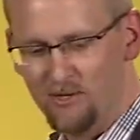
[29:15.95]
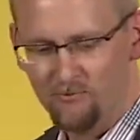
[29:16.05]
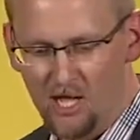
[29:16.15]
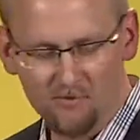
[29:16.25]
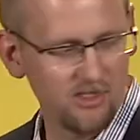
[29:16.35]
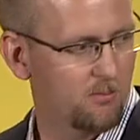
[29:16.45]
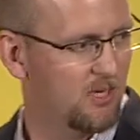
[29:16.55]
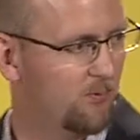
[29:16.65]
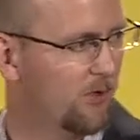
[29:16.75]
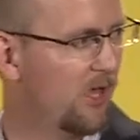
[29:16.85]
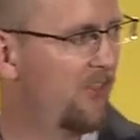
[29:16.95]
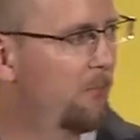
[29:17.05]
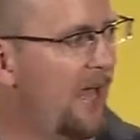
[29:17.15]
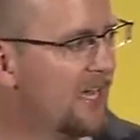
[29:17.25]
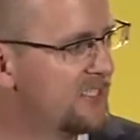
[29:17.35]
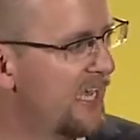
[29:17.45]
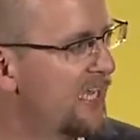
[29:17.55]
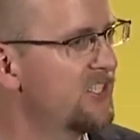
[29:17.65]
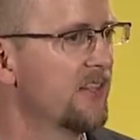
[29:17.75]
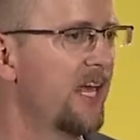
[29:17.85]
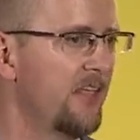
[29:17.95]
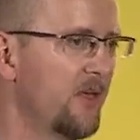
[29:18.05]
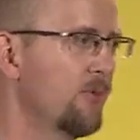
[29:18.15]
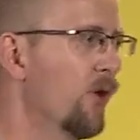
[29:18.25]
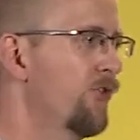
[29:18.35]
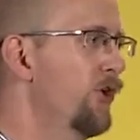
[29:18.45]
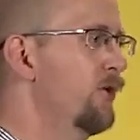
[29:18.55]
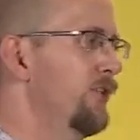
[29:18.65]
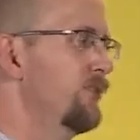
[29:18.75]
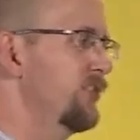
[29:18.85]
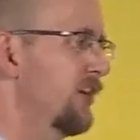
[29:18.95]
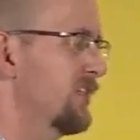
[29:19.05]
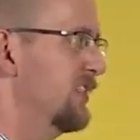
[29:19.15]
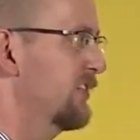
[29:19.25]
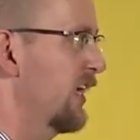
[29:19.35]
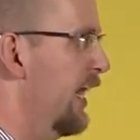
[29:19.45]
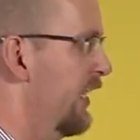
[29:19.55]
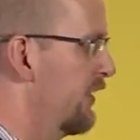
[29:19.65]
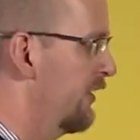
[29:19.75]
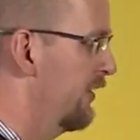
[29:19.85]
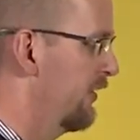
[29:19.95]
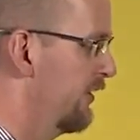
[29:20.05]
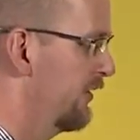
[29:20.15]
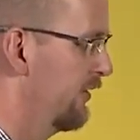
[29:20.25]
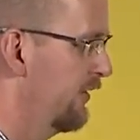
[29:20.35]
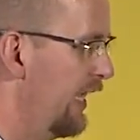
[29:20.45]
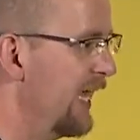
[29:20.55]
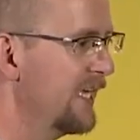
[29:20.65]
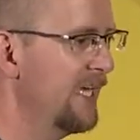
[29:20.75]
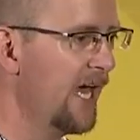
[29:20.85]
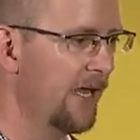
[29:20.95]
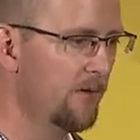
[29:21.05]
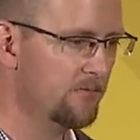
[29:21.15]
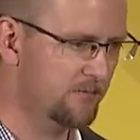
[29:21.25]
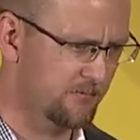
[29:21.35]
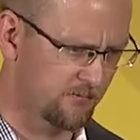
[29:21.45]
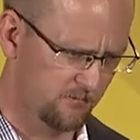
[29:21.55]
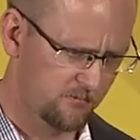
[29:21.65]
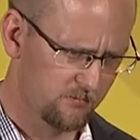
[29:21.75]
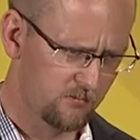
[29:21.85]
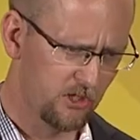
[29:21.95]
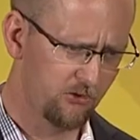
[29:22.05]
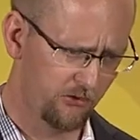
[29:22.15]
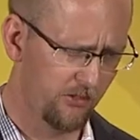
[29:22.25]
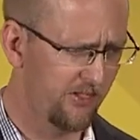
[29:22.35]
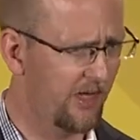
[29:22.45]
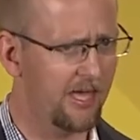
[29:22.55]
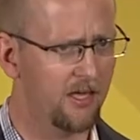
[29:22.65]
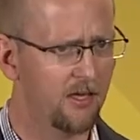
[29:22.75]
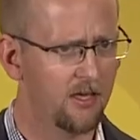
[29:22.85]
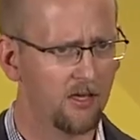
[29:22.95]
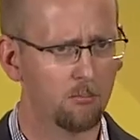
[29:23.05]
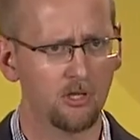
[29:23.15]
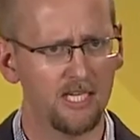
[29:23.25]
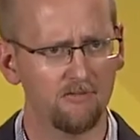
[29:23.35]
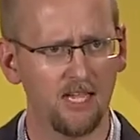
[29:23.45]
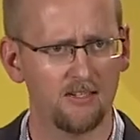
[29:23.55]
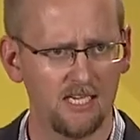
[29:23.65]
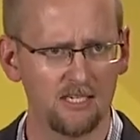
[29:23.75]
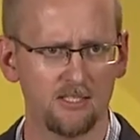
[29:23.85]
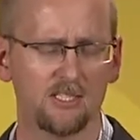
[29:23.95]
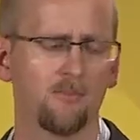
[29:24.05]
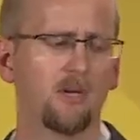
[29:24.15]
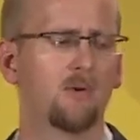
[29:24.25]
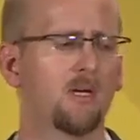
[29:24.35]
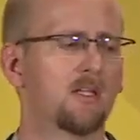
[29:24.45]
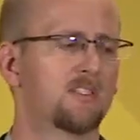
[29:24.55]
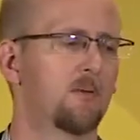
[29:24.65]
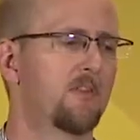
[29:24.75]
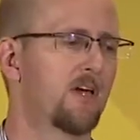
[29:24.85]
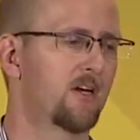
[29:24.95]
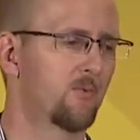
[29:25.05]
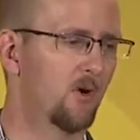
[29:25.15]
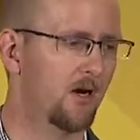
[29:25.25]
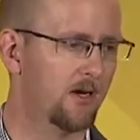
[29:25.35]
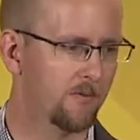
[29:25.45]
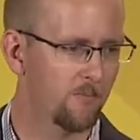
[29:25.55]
involving the people on the backstage and letting them go through and do service design and get it so that they believe that it's actually something real and something that can work.